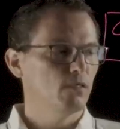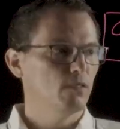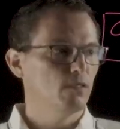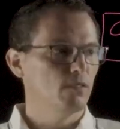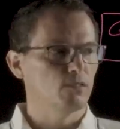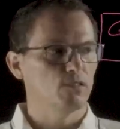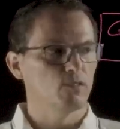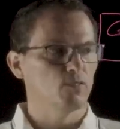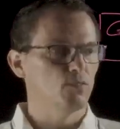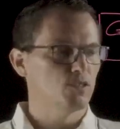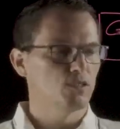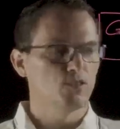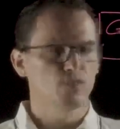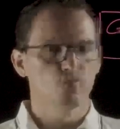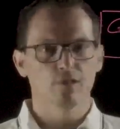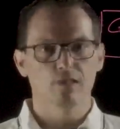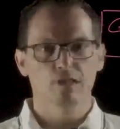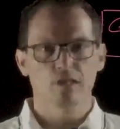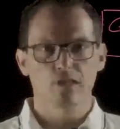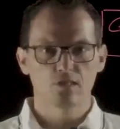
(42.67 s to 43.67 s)
There is
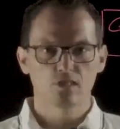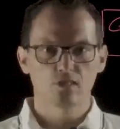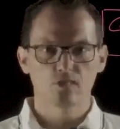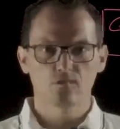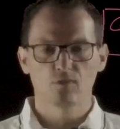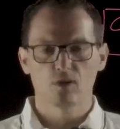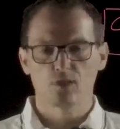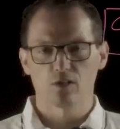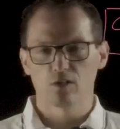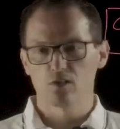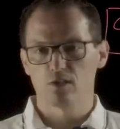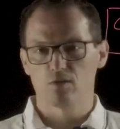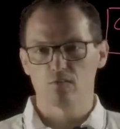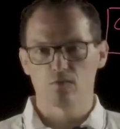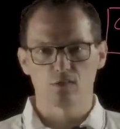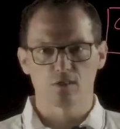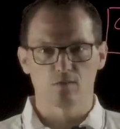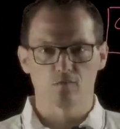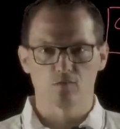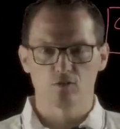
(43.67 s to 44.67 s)
different license models. There
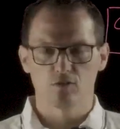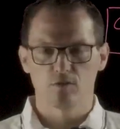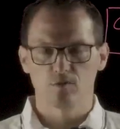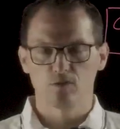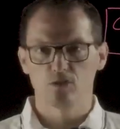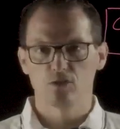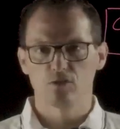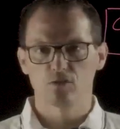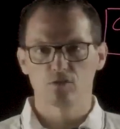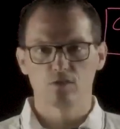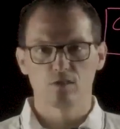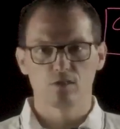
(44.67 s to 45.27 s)
is subscription,